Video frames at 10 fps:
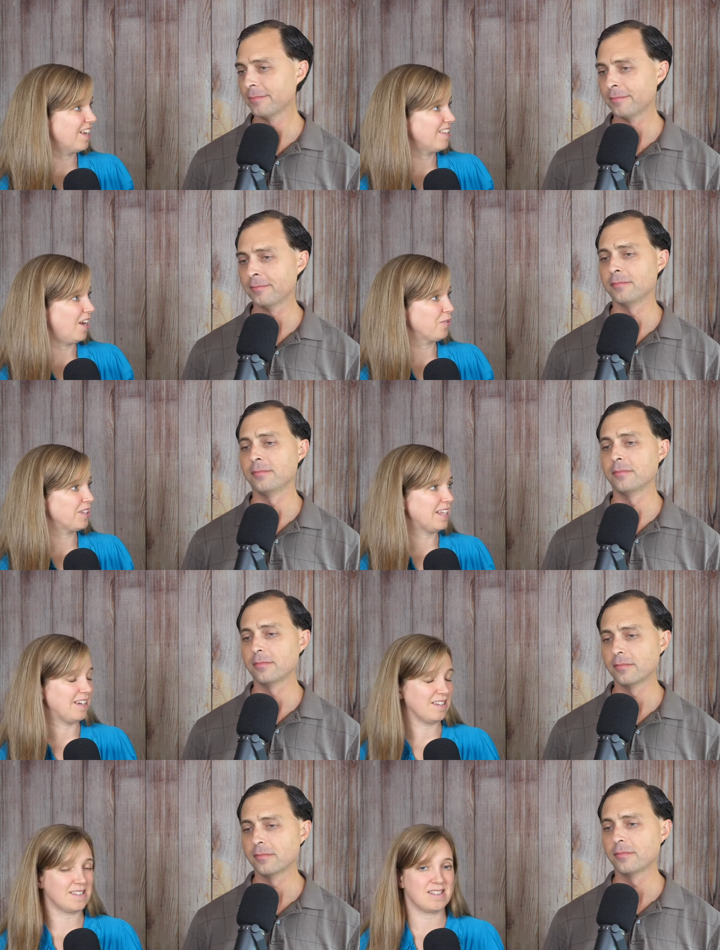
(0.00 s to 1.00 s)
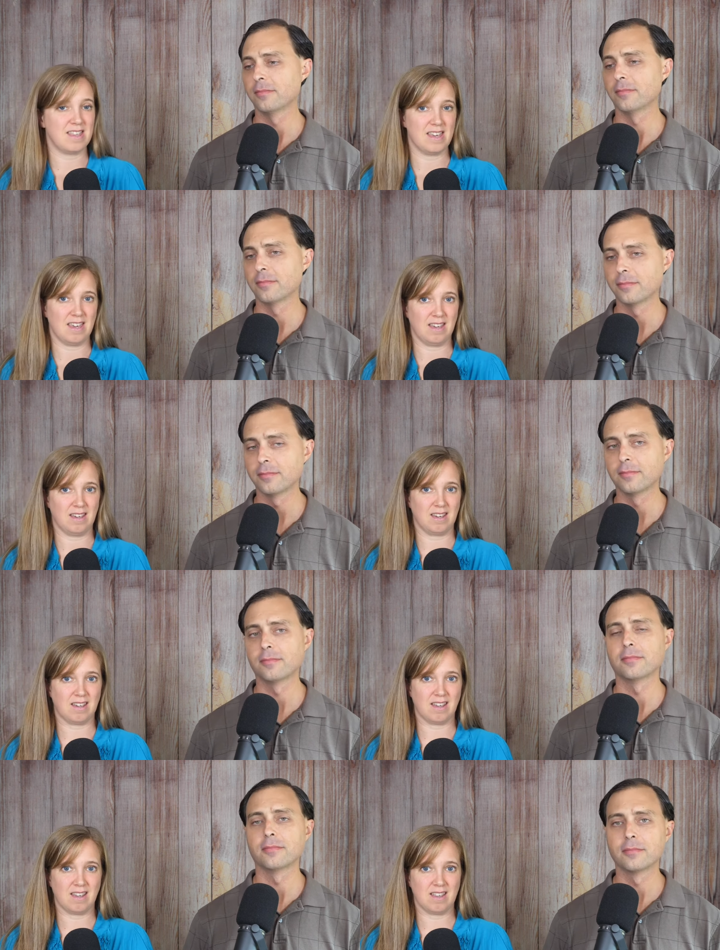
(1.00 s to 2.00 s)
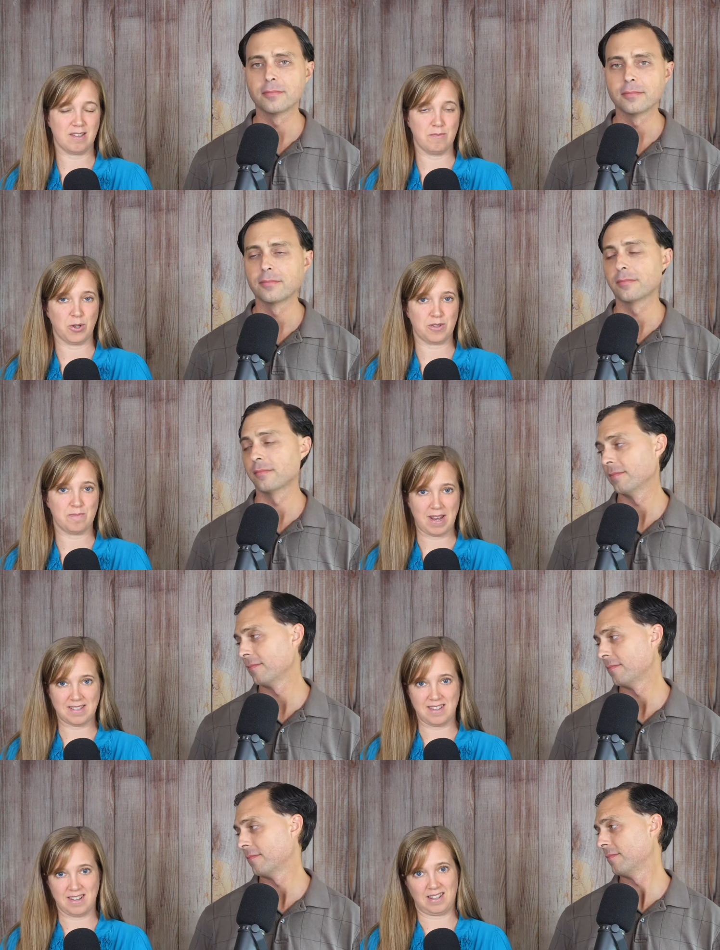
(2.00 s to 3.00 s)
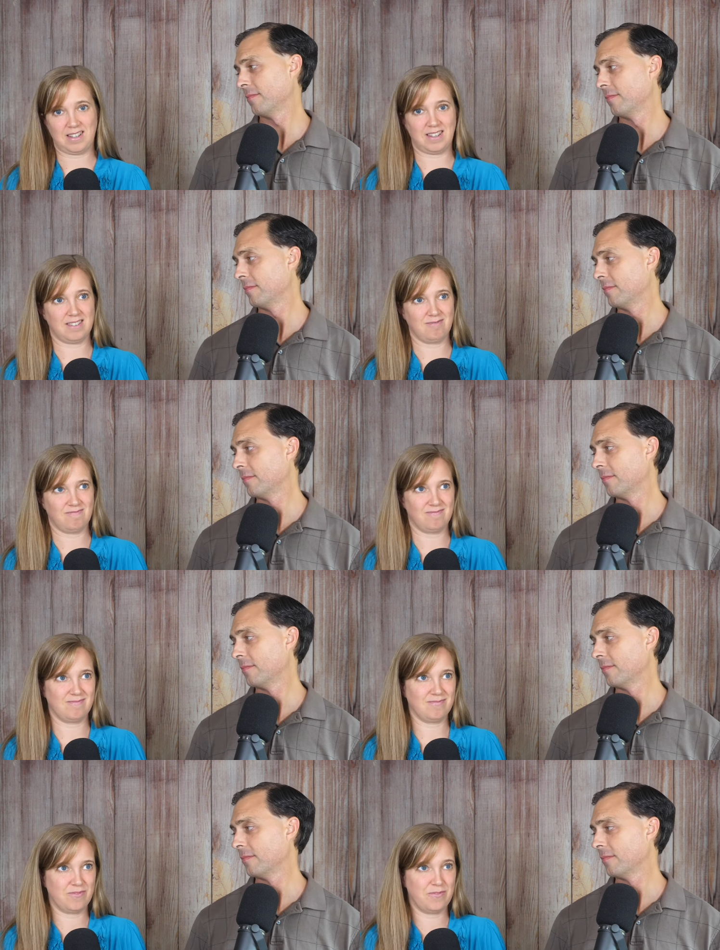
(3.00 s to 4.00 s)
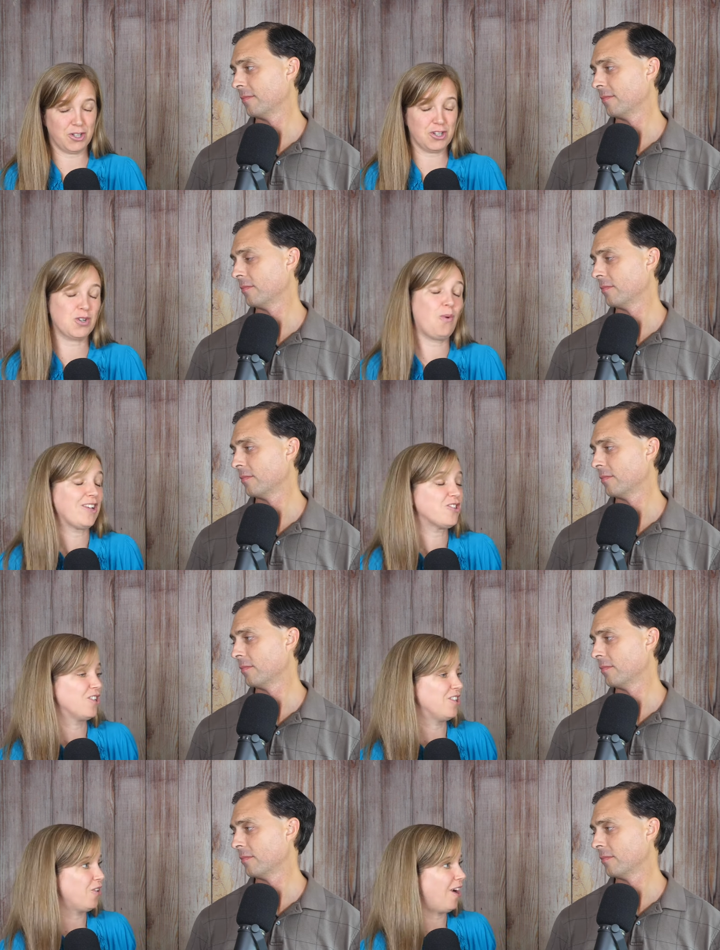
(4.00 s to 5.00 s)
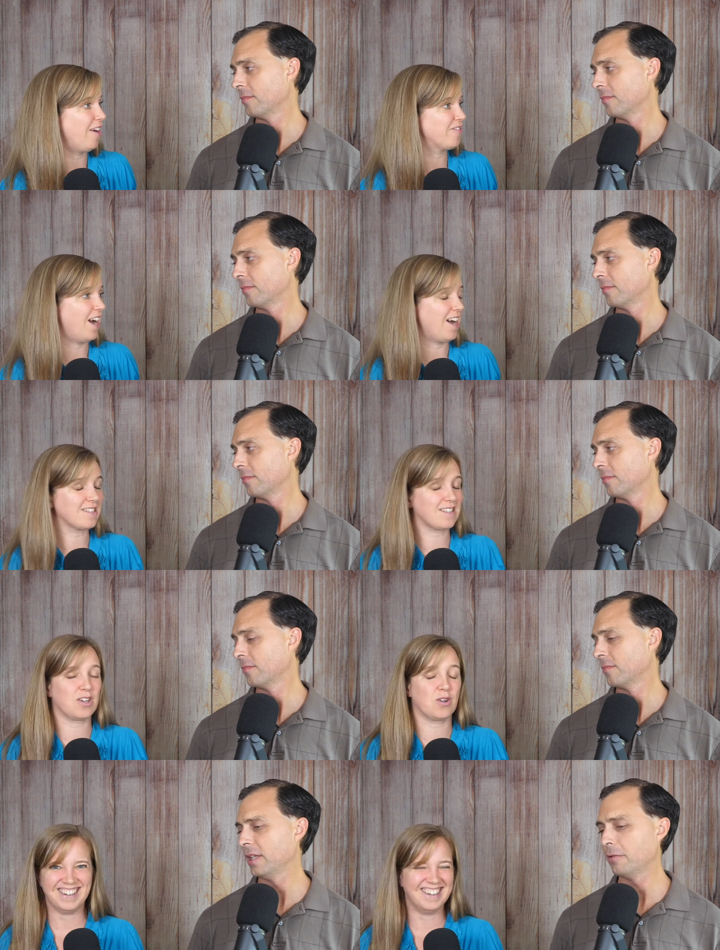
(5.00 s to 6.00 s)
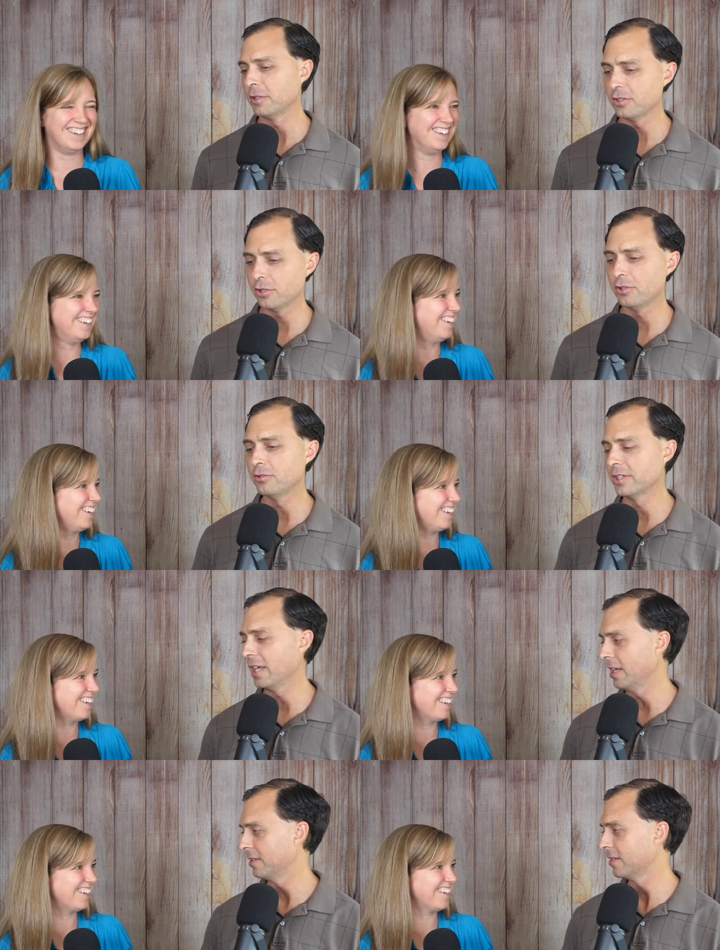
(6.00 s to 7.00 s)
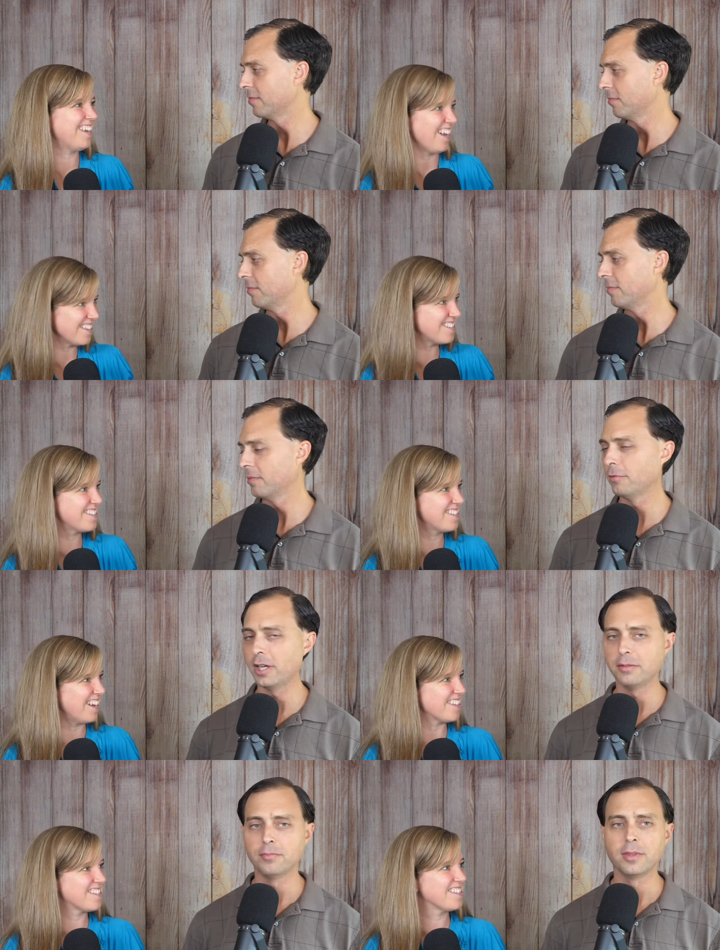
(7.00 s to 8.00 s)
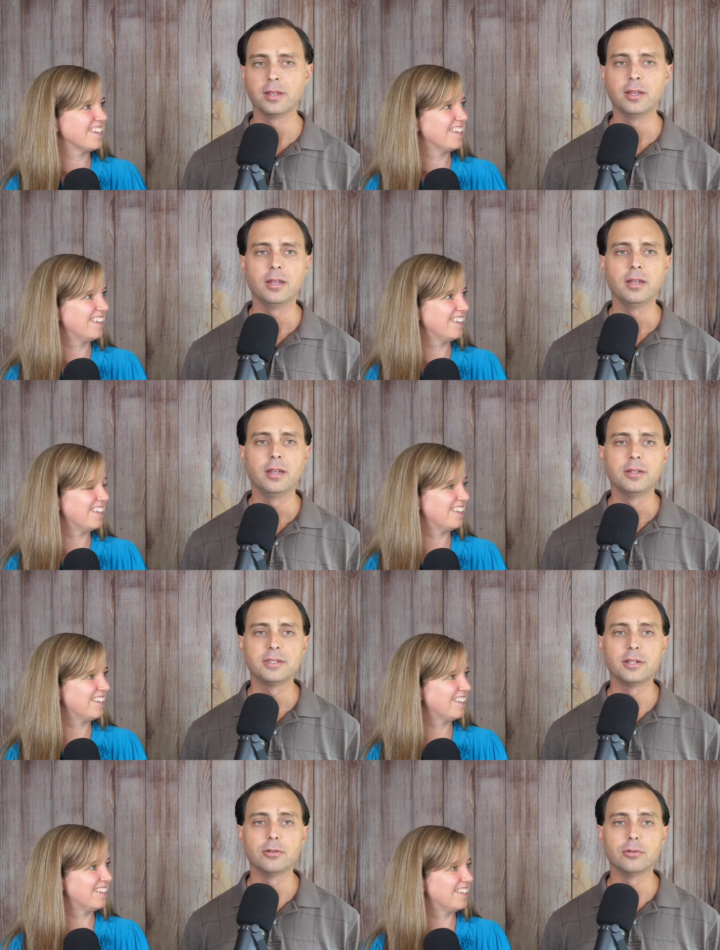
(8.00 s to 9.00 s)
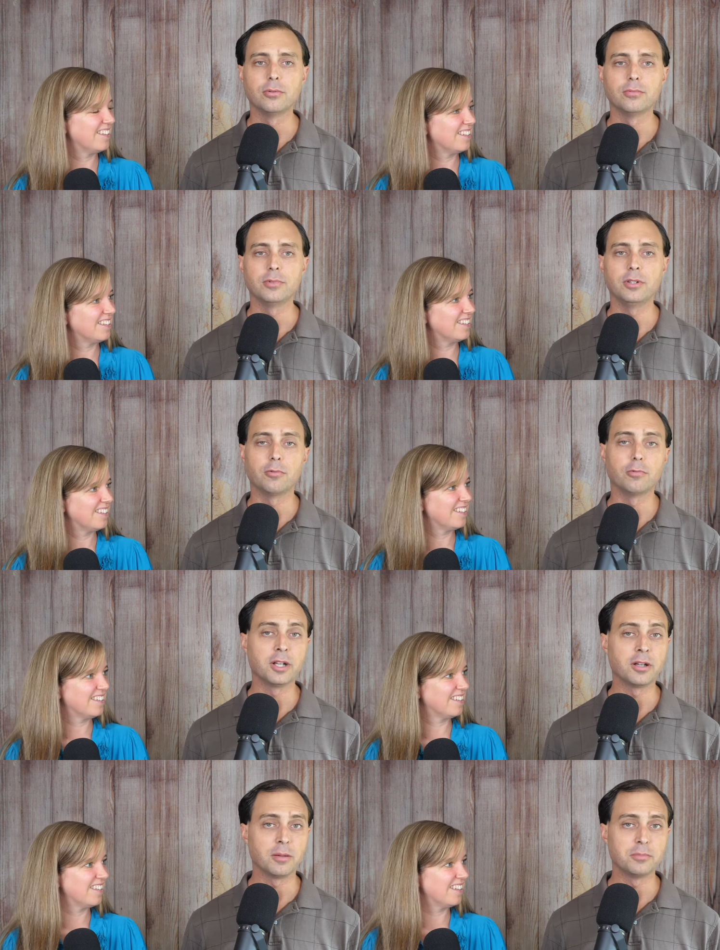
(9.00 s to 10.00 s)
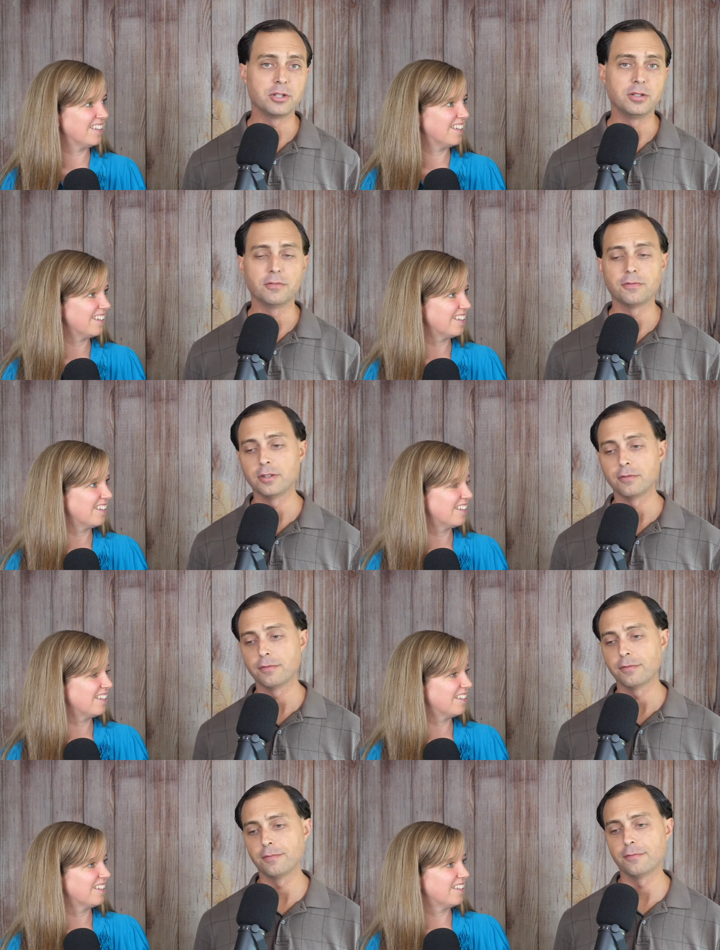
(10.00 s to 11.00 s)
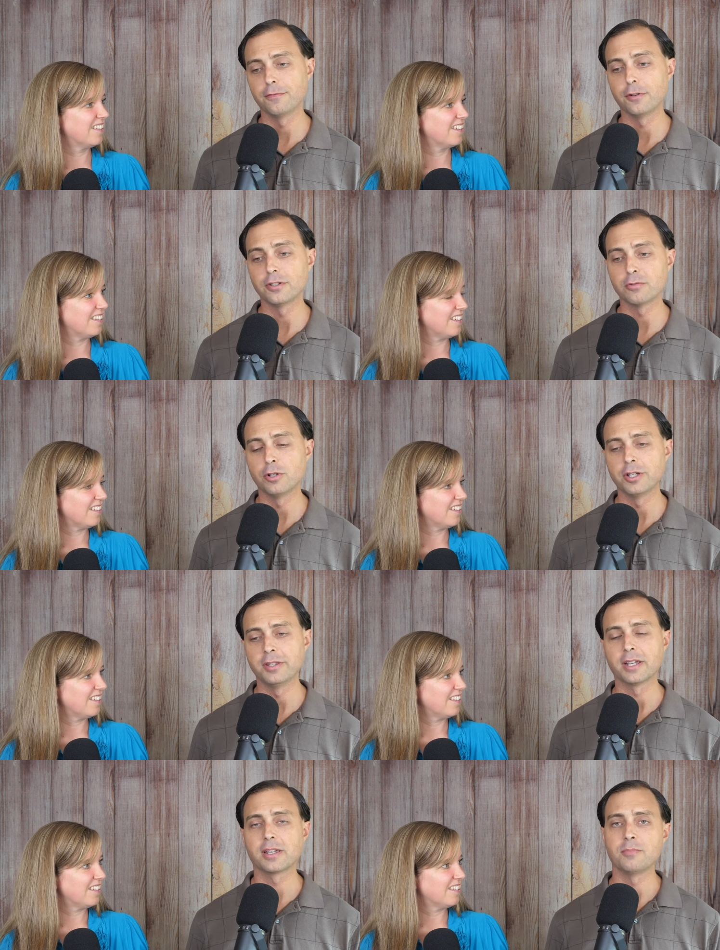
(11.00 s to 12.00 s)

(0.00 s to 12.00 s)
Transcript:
Speaker 1: Hmm. That really is the the most basic first question you have to ask.
Speaker 2: Yeah. What's your use case? Yes. Right. Yes. So, you know, one option, the, the first one that